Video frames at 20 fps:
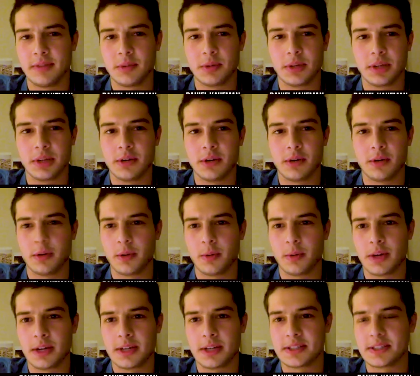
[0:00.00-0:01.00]
even really know who he
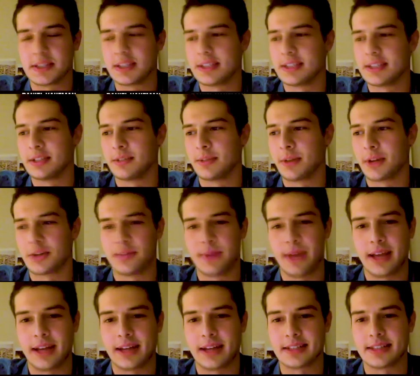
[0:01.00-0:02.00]
was until March
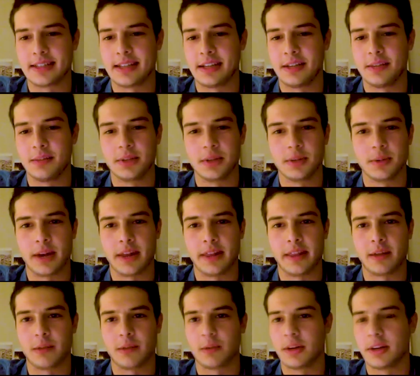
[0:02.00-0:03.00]
Madness, and then he really went on
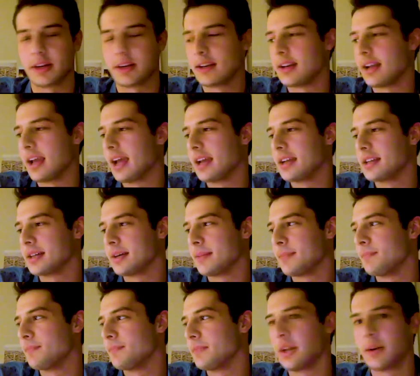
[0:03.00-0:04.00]
that run and
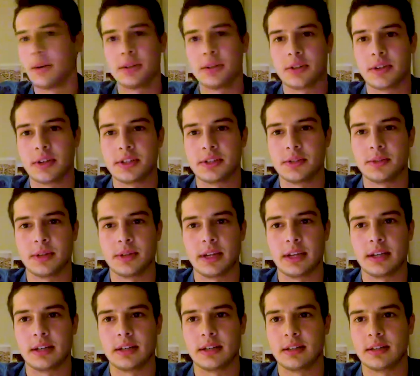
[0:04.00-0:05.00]
and turned into
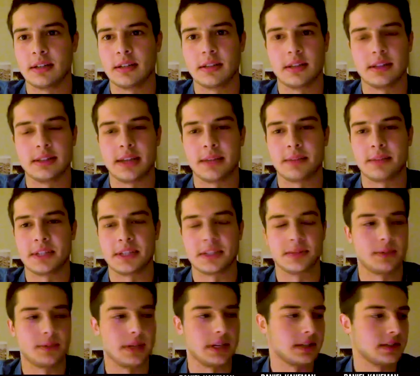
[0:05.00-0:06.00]
a top
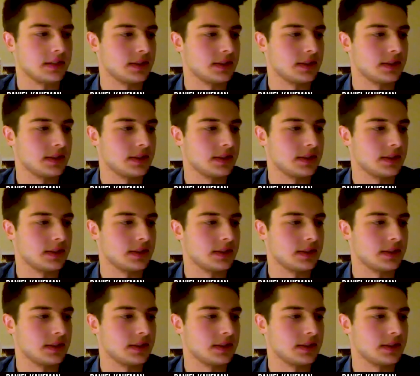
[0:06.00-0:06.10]
6 pick.